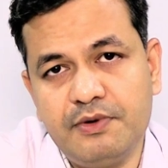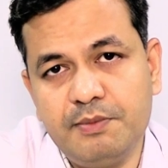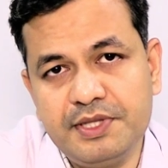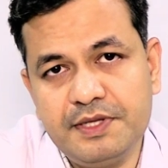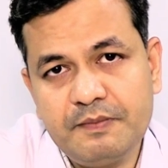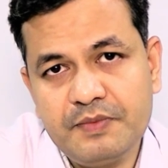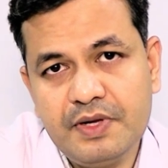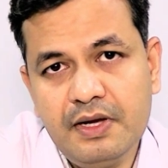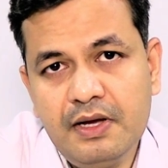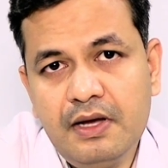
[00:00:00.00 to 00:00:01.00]
nephropathy.
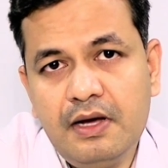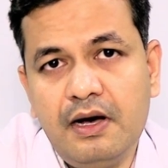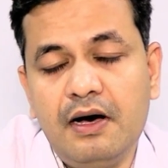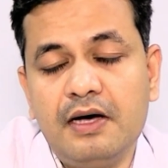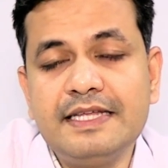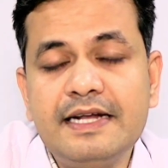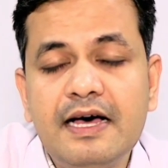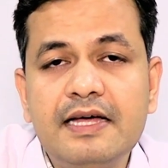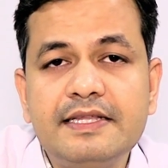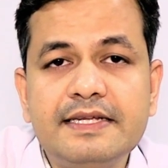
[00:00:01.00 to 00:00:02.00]

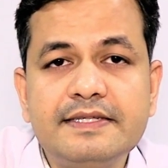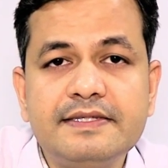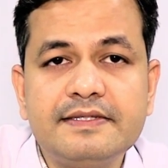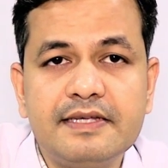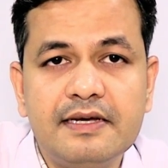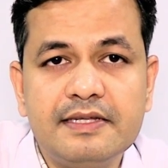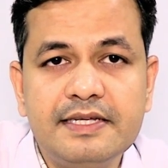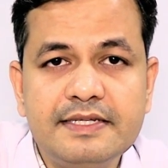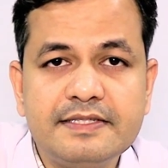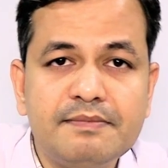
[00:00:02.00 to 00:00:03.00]

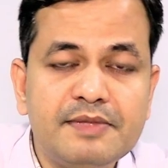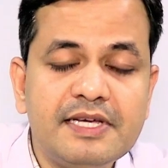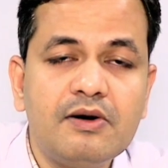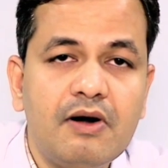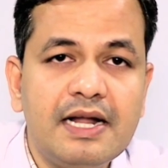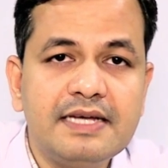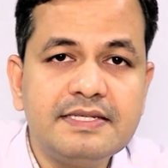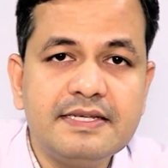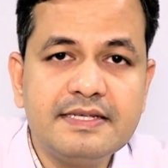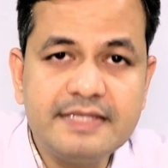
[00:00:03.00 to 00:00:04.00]
There is something called
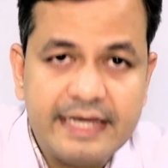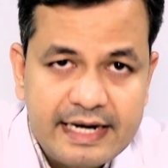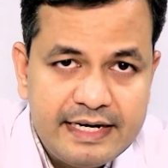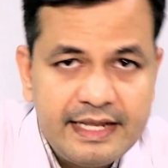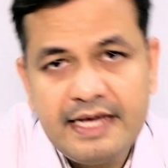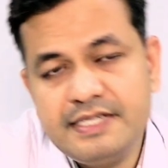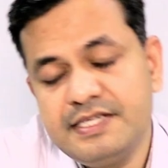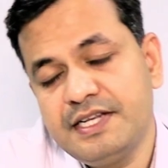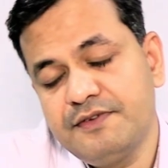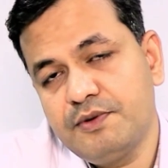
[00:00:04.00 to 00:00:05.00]
as secondary
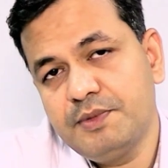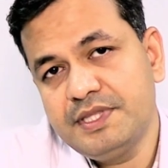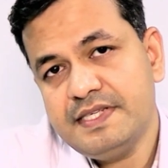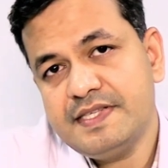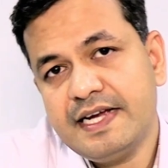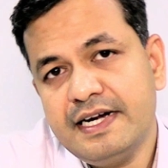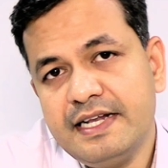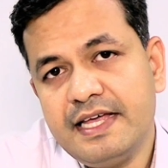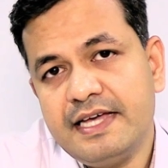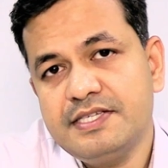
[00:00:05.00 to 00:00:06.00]
IgA nephropathy.
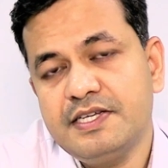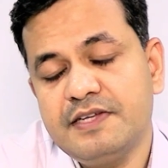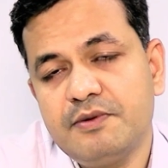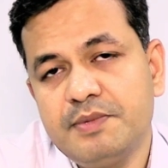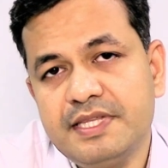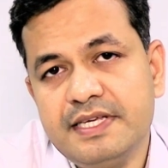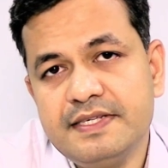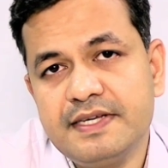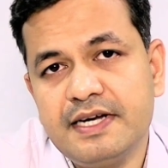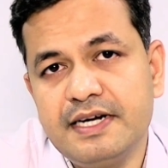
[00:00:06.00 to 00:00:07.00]
Secondary IgA nephropathy
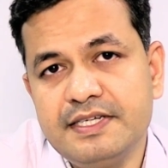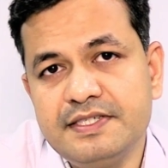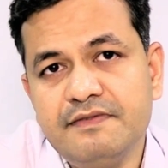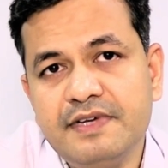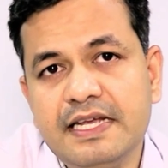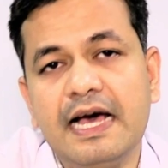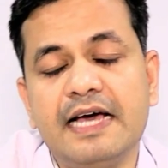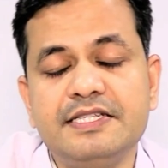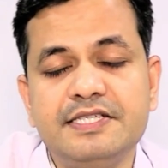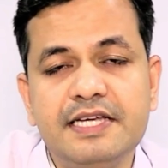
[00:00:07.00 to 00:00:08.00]
is a condition where
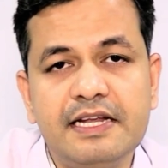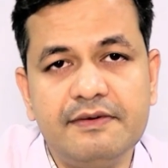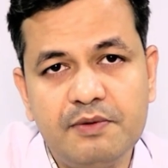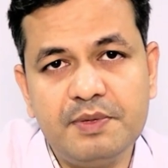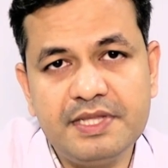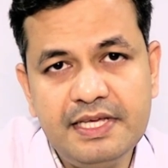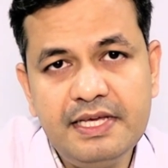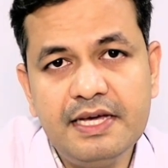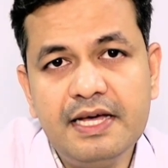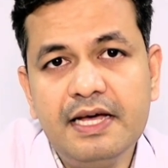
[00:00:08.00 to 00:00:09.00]
IgA
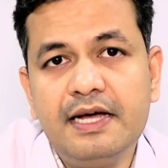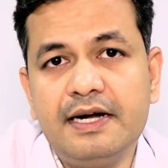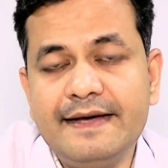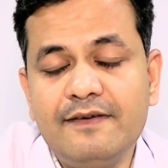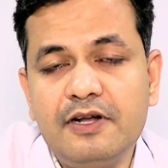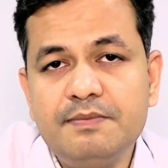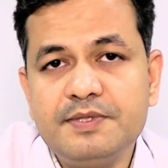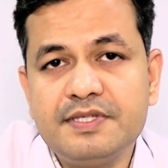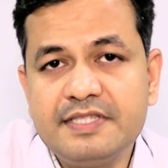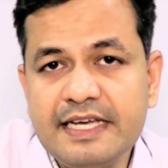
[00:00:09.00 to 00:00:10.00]
nephropathy
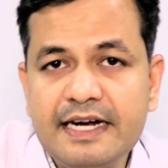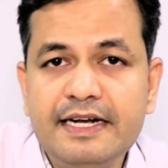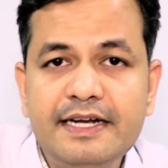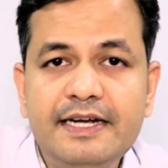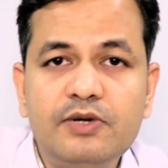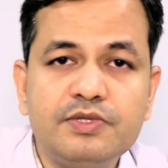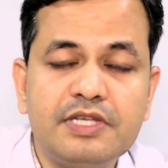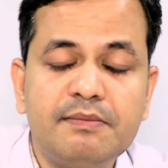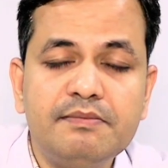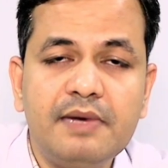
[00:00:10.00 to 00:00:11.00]
develops secondary to
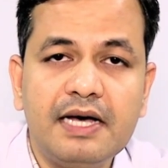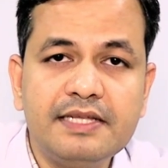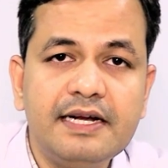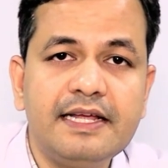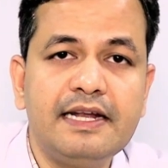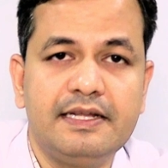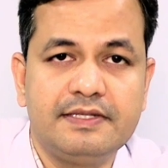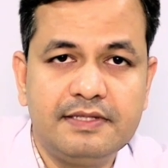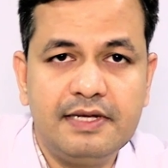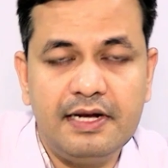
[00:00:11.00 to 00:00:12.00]
some other
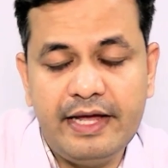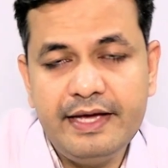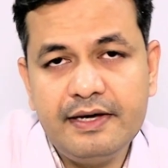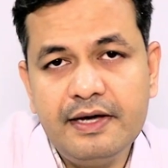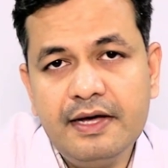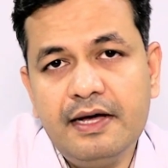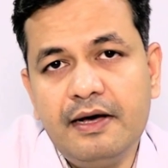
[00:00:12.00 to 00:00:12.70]
illness, like